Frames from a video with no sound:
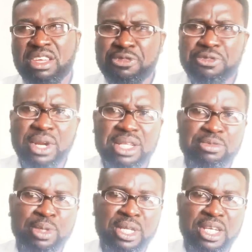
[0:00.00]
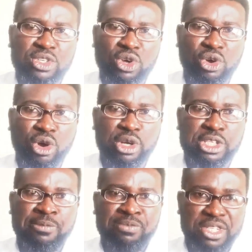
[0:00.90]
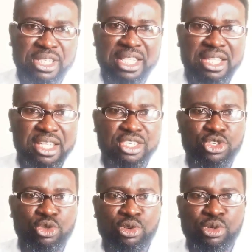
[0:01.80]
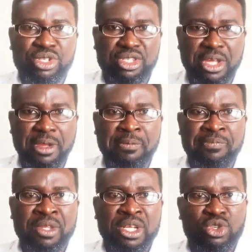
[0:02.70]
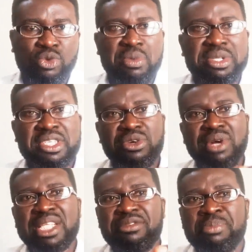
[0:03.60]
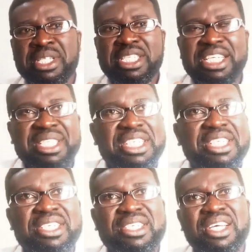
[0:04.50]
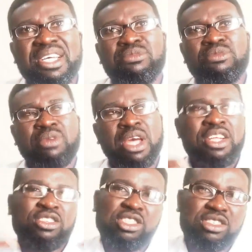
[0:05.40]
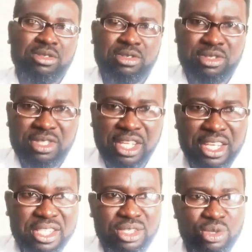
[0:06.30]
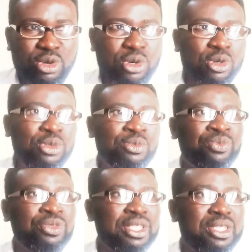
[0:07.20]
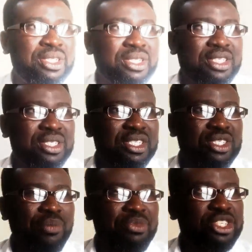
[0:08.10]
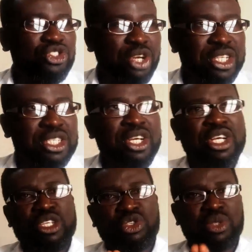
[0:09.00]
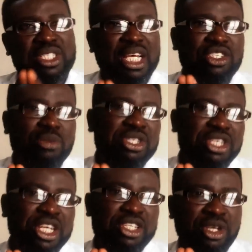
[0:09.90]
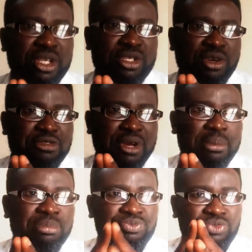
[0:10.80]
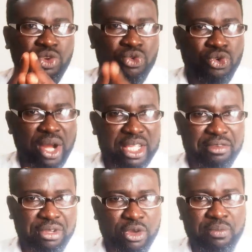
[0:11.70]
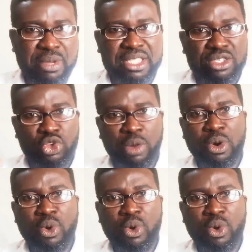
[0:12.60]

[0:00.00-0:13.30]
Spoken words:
If rural development has occurred, these are the things you will see. So when we say rural development indices, don't think it's something strange. So these are some indicators of rural development. Number